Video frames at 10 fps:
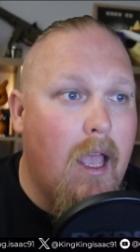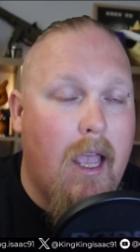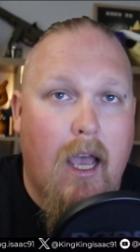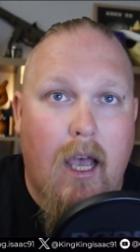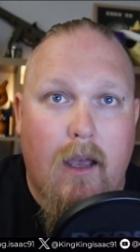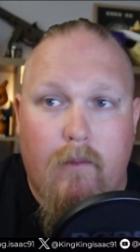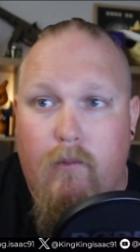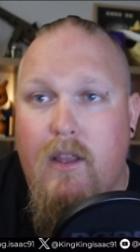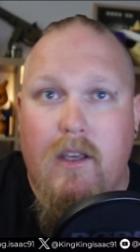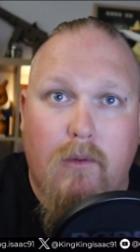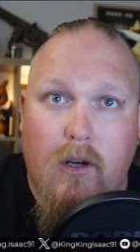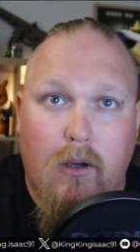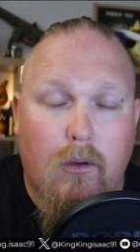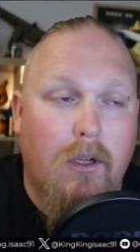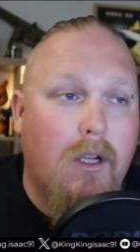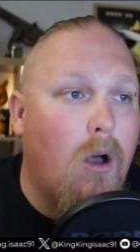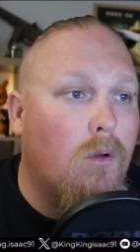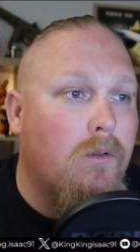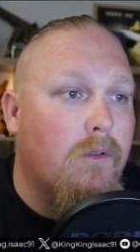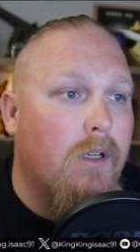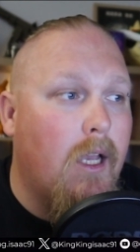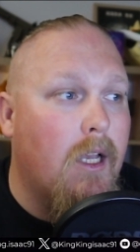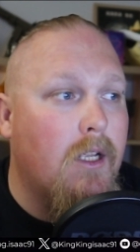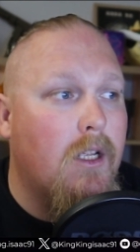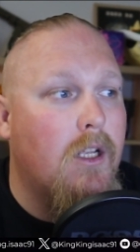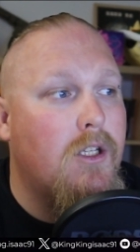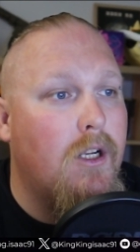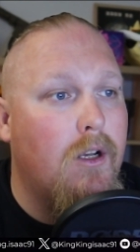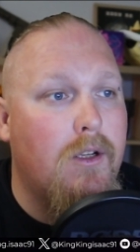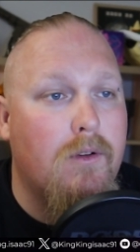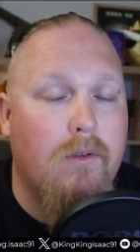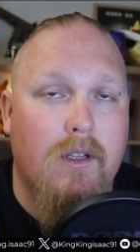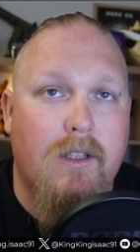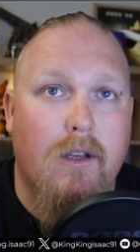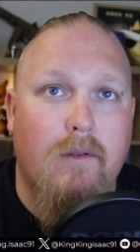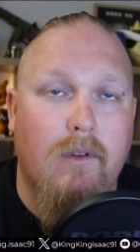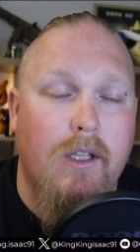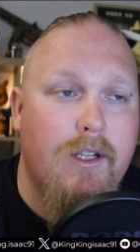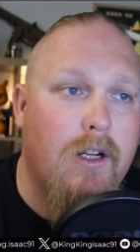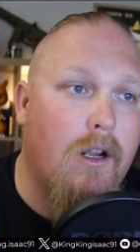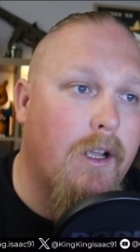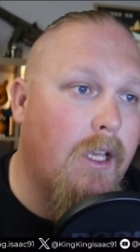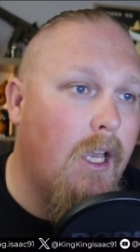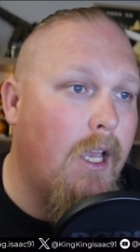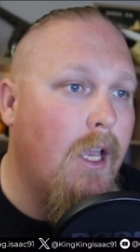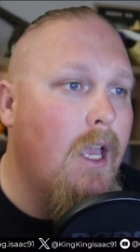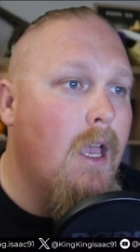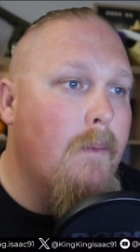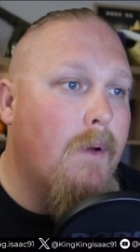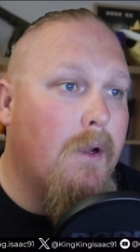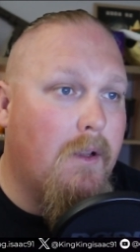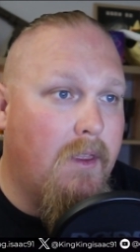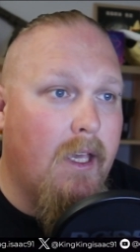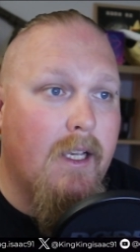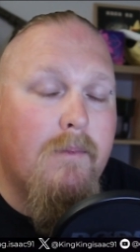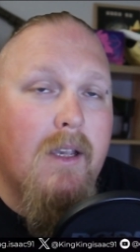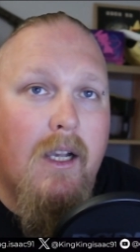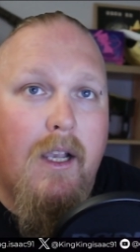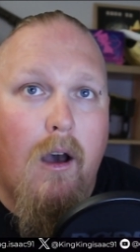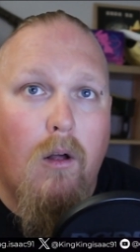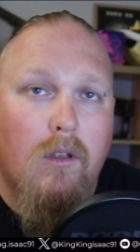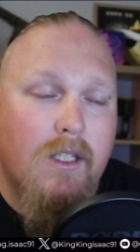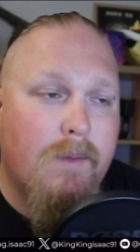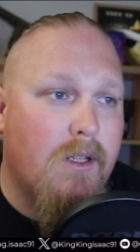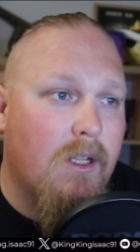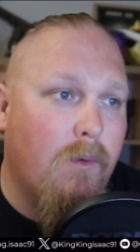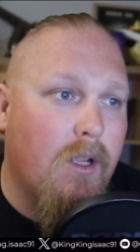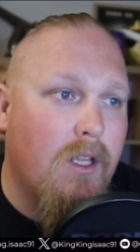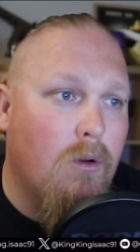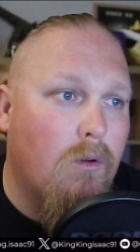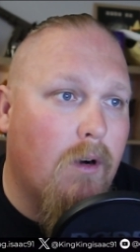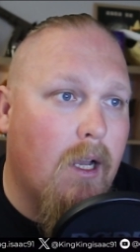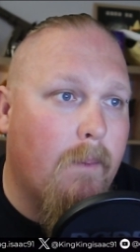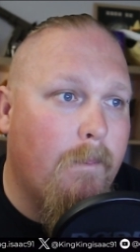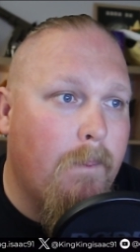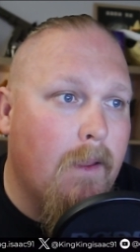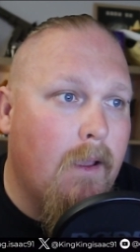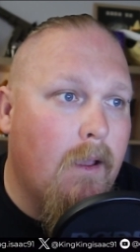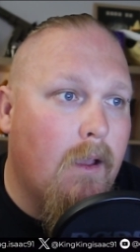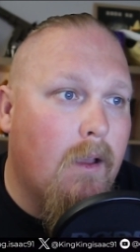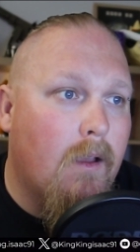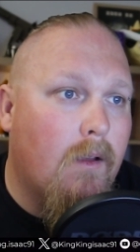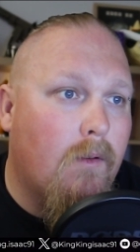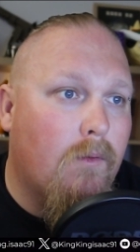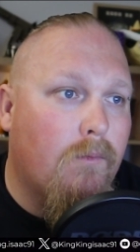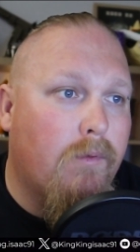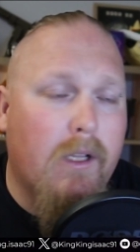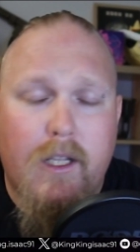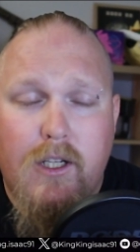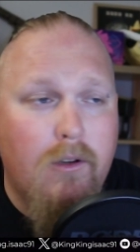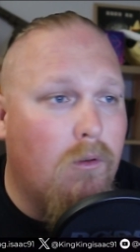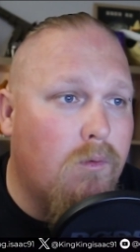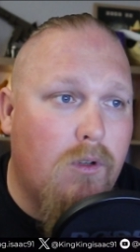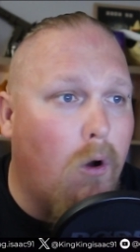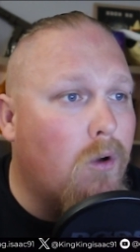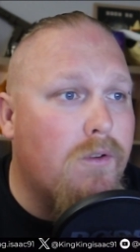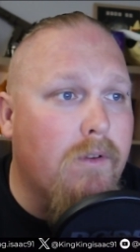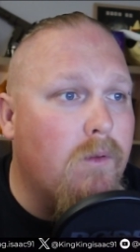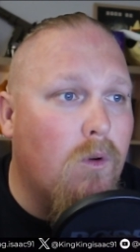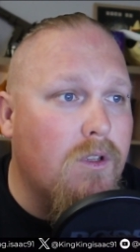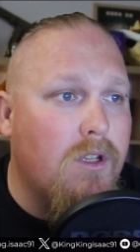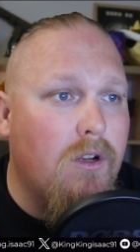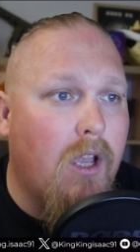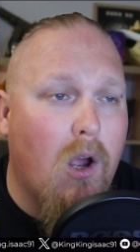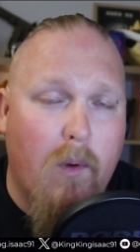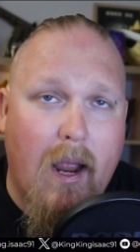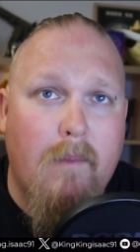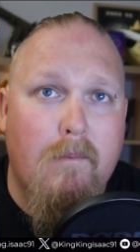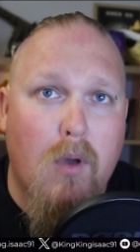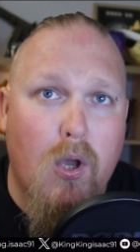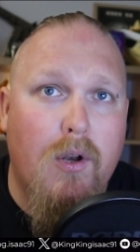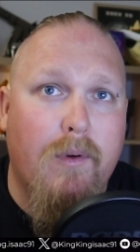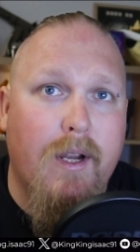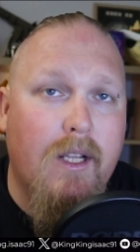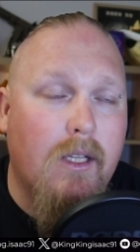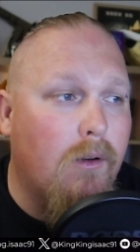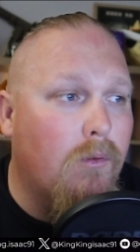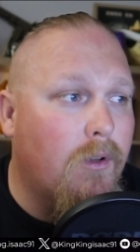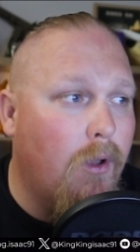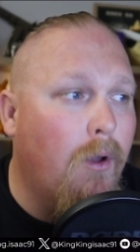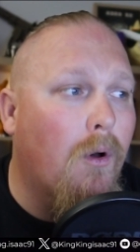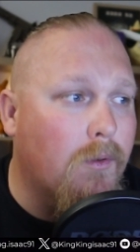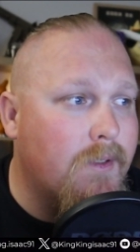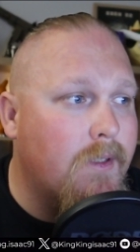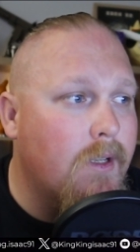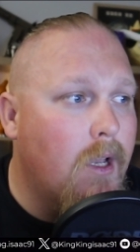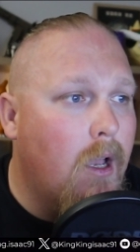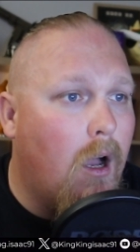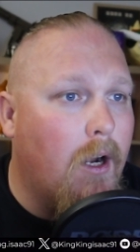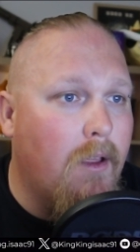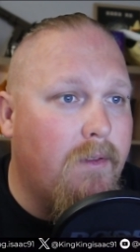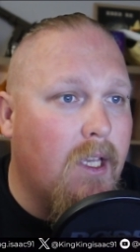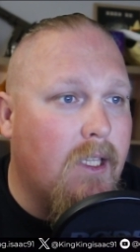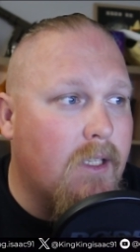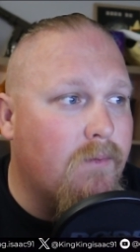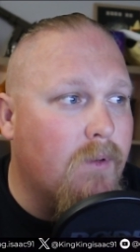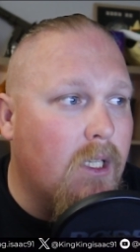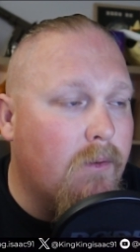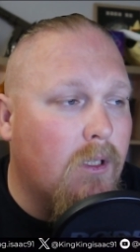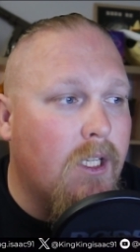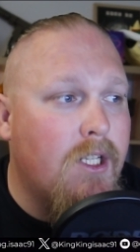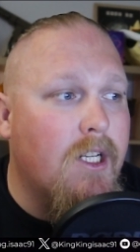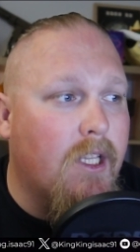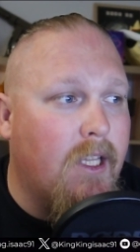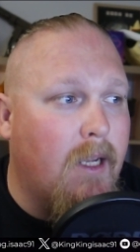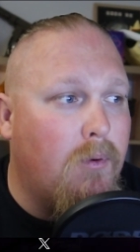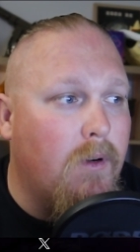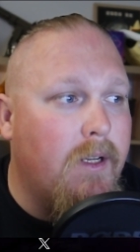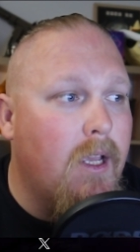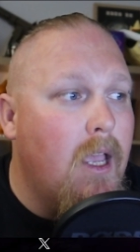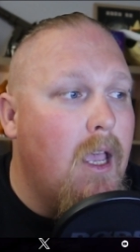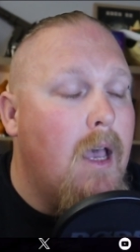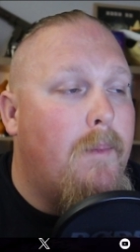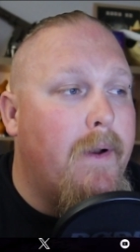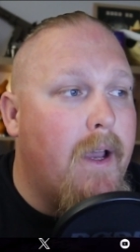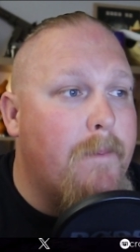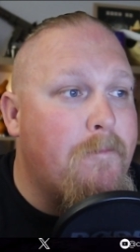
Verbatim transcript: whether you want to call it a cult or a church or a certain religion, I don't care. But I think it'd be a cult, especially when your religion or doctrine wants you to go around murdering little girls. I don't think that's really a religion at that point. But